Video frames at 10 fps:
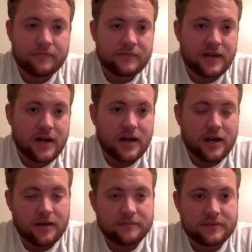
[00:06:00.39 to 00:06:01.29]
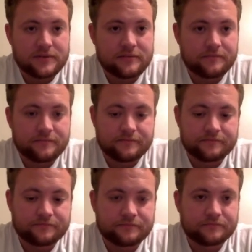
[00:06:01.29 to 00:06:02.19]
times
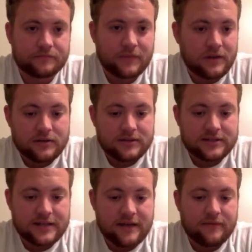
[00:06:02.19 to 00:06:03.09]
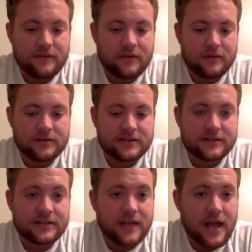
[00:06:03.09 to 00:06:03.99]

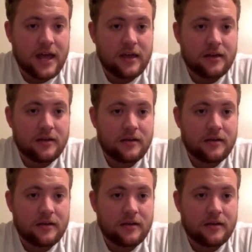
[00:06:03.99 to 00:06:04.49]
768.